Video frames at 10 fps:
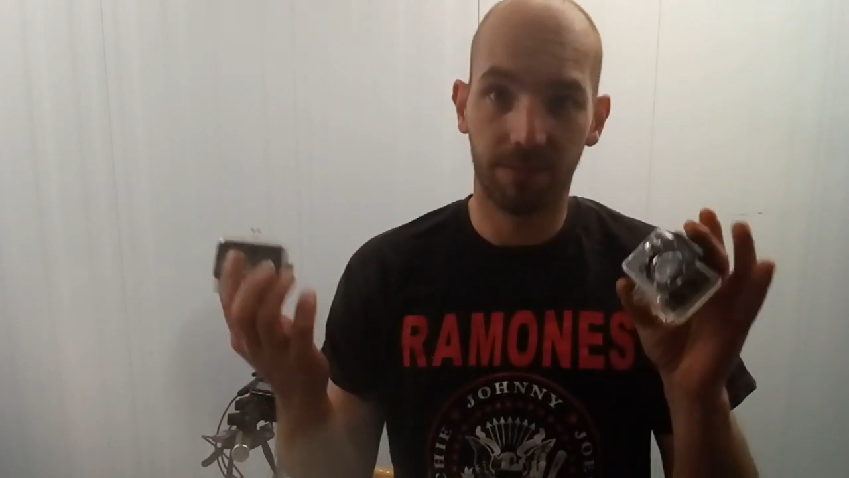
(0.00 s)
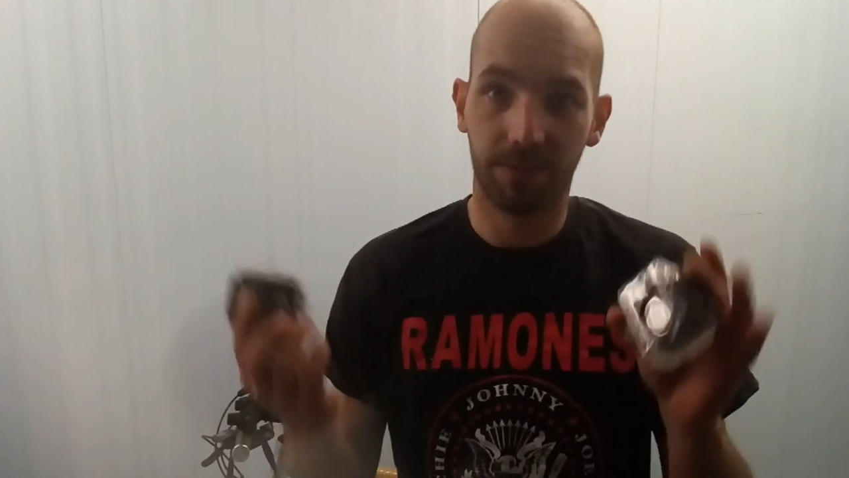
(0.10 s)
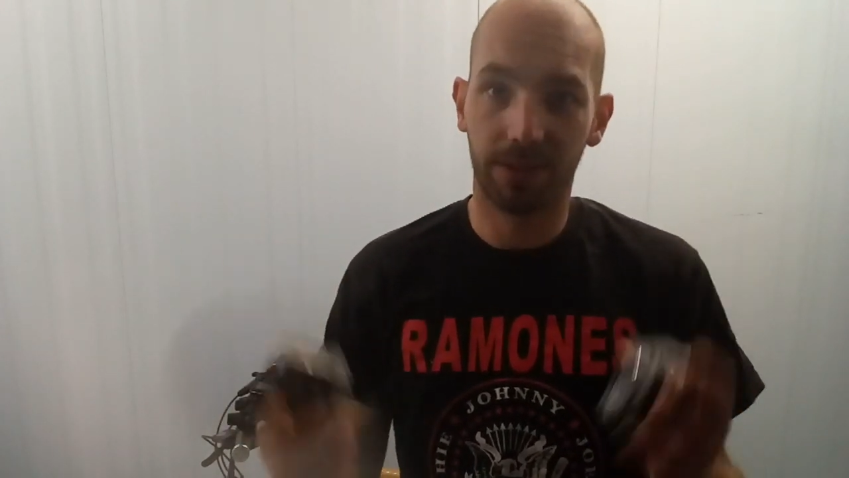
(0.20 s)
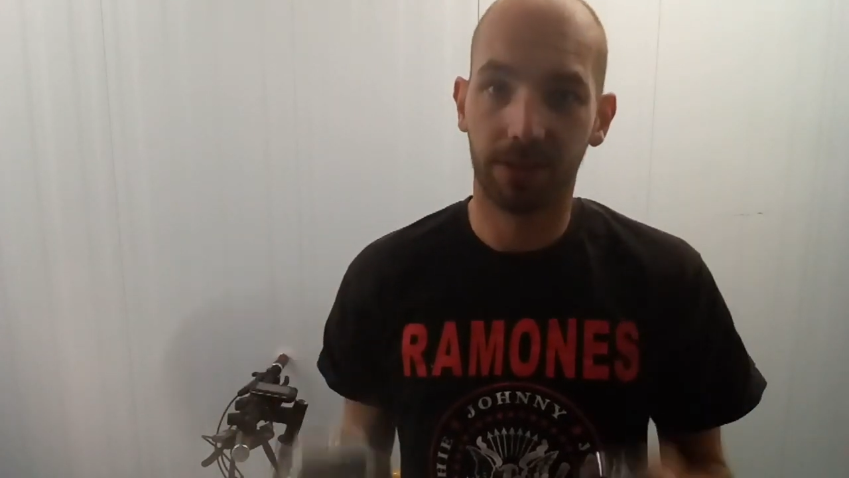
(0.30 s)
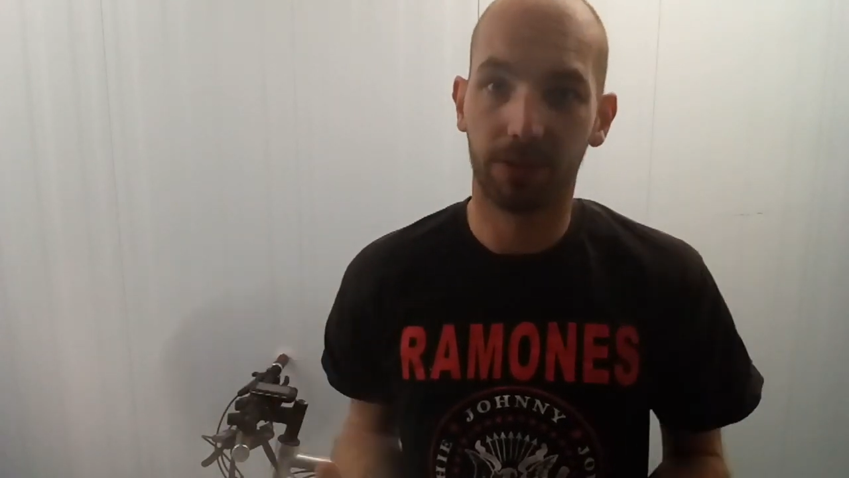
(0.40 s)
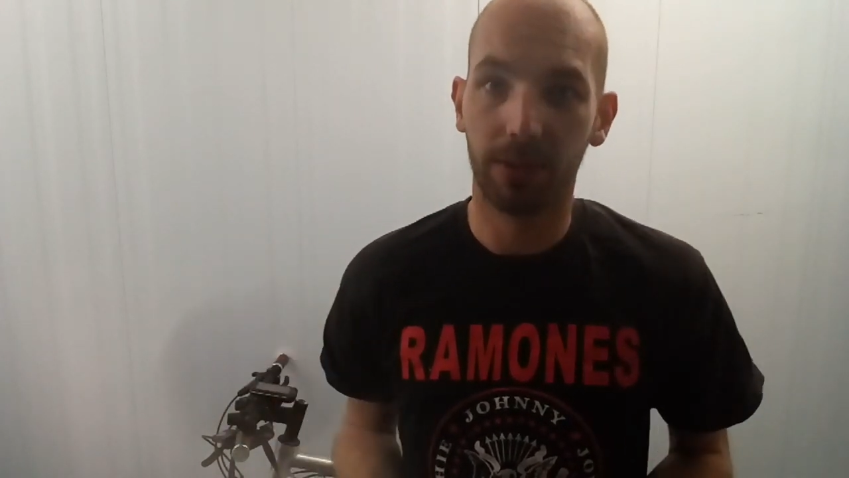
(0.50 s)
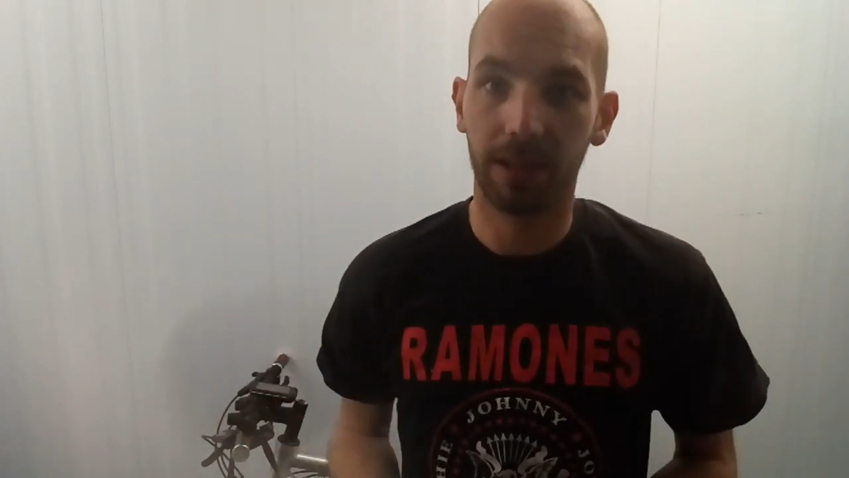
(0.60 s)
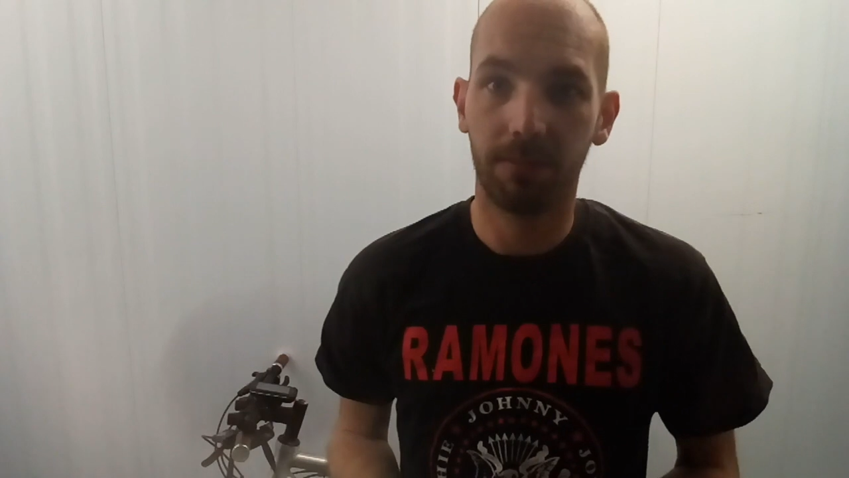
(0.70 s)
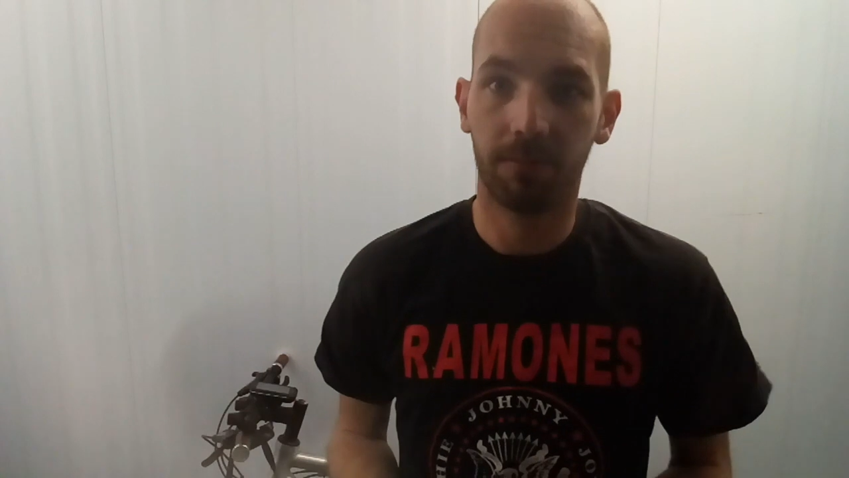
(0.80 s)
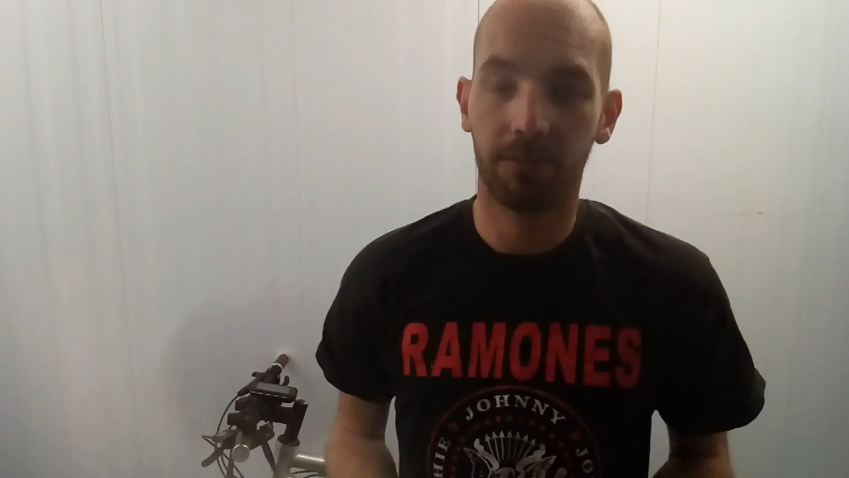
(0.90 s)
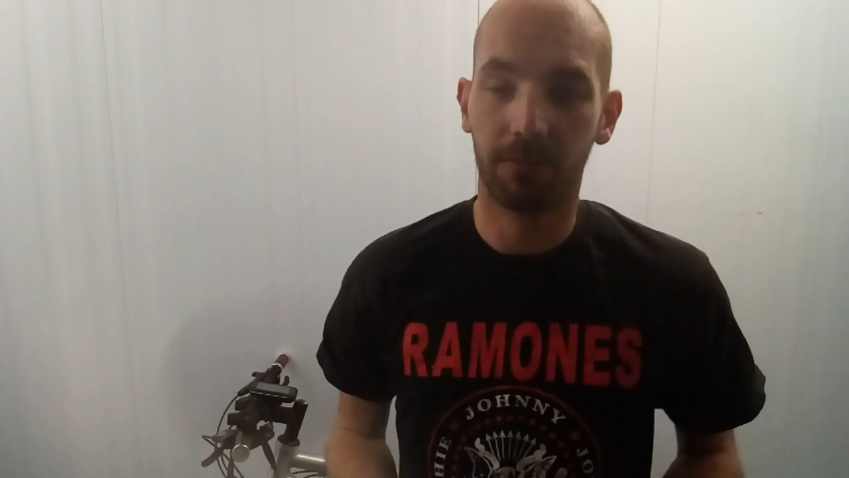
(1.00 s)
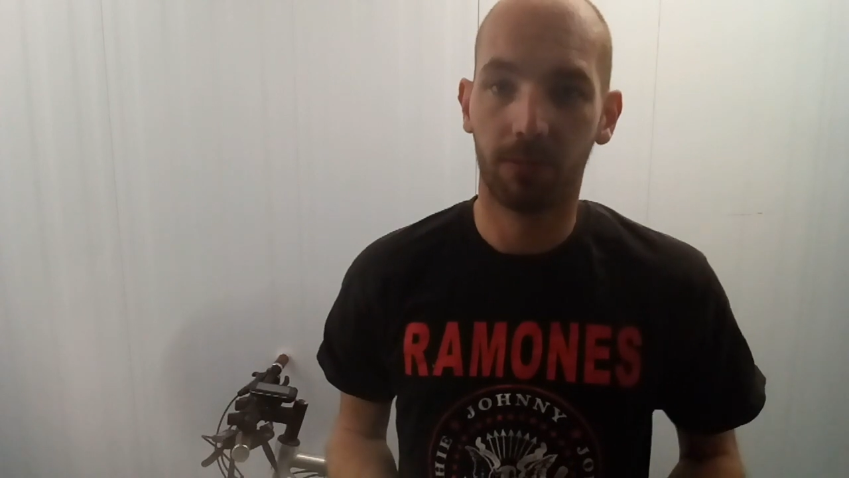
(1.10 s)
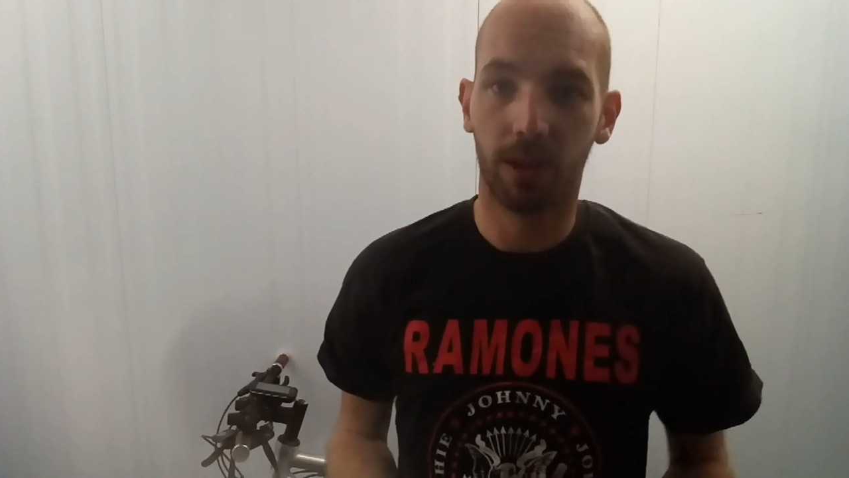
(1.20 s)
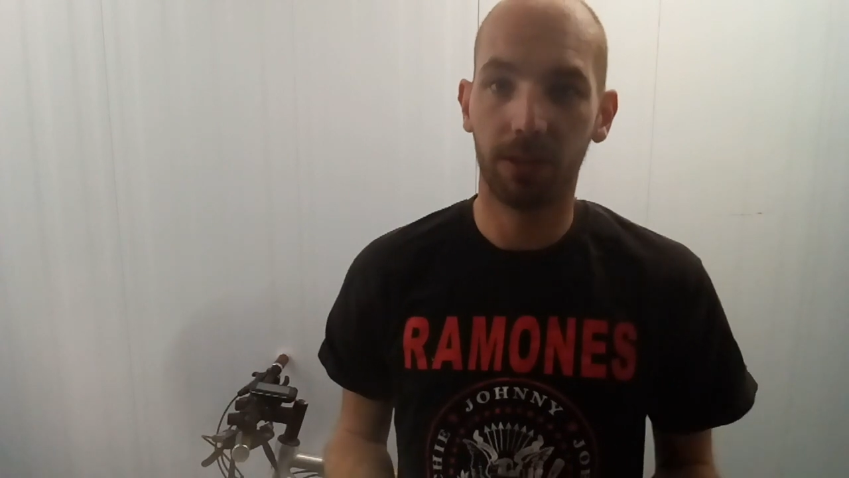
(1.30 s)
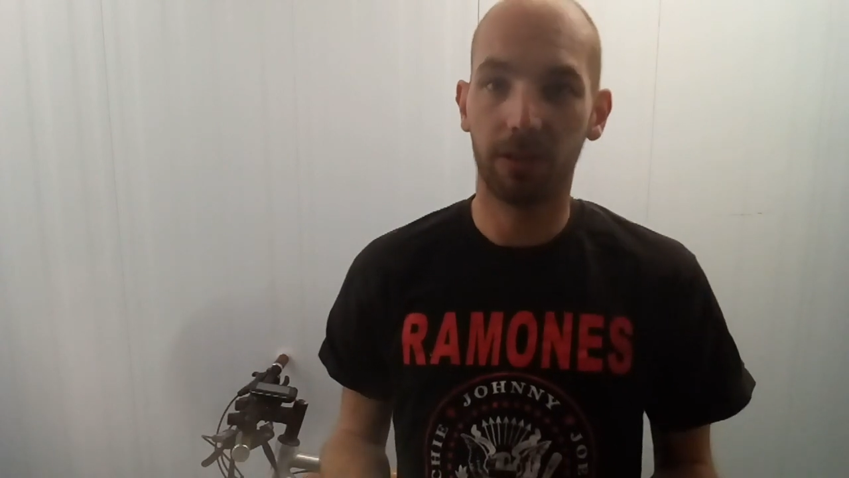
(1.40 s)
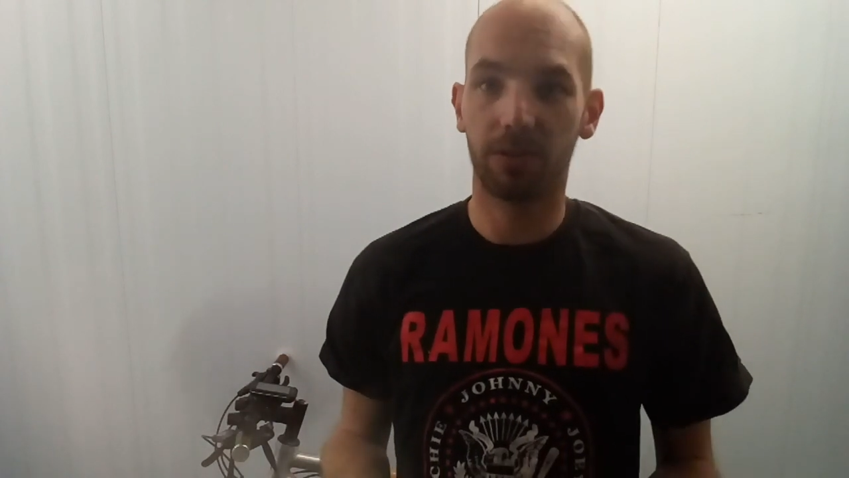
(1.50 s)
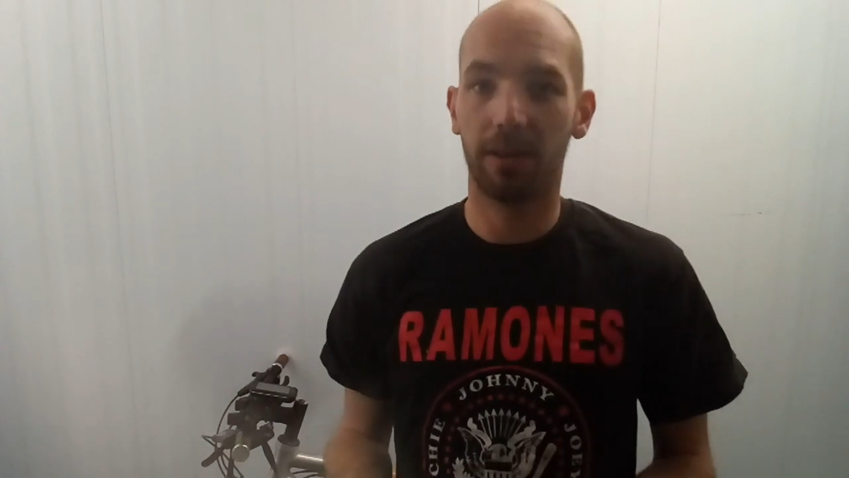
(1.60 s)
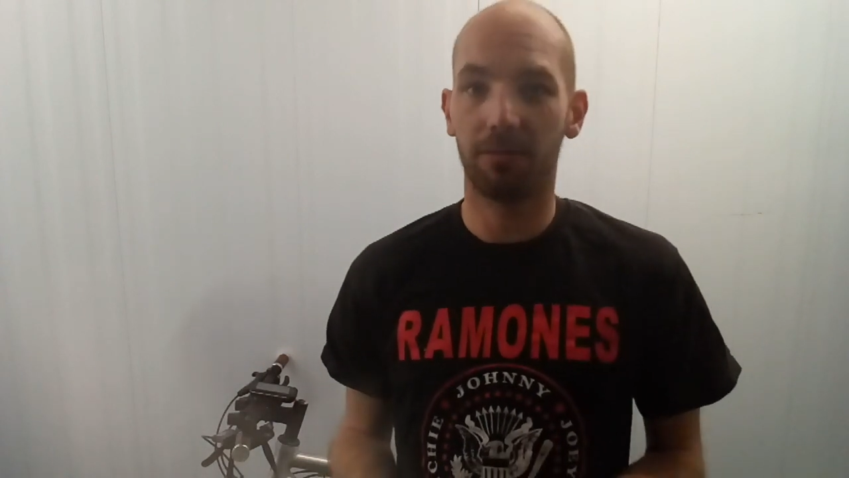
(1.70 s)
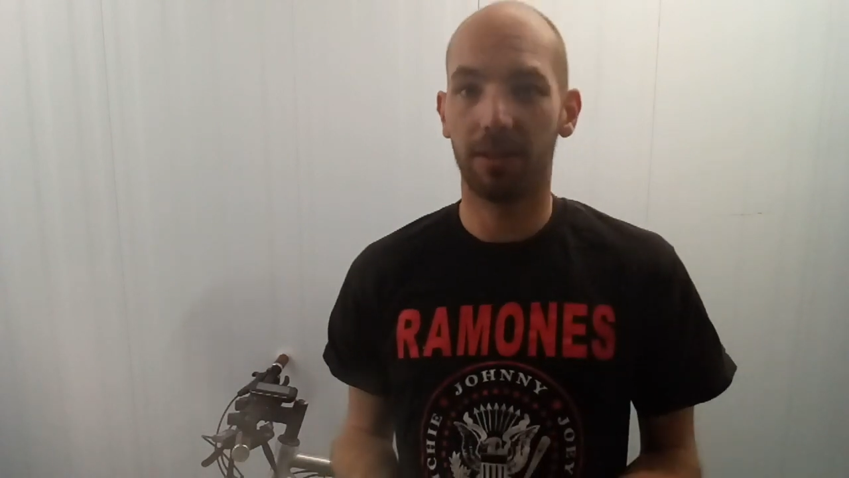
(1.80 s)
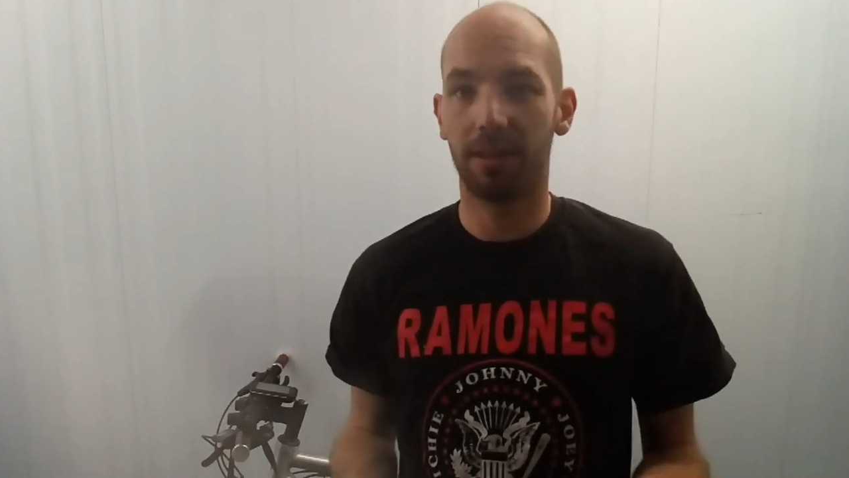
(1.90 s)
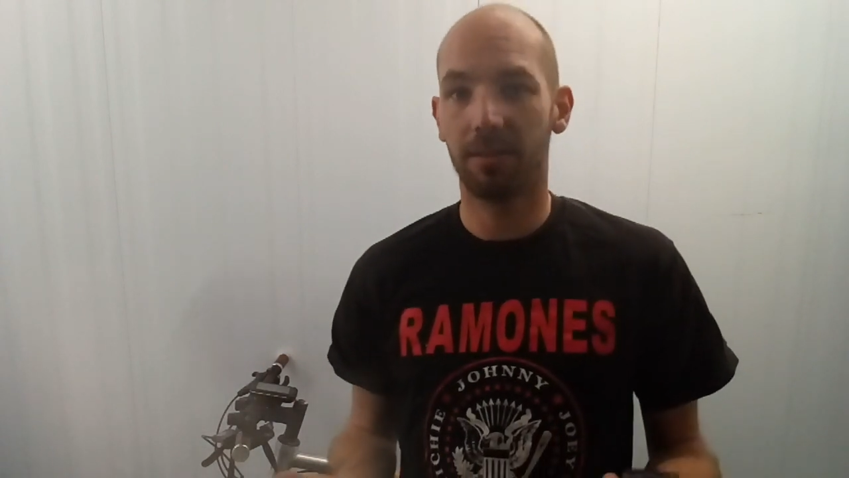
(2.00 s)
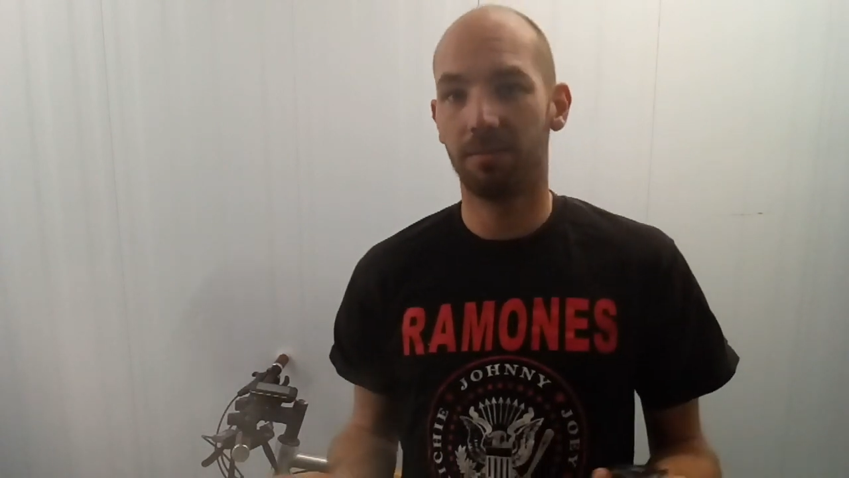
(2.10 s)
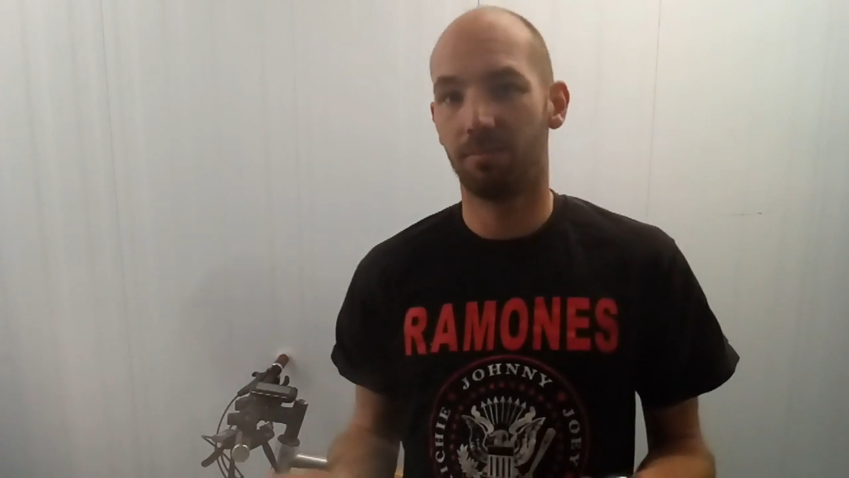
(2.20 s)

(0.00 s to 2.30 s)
it's really, when you're traveling,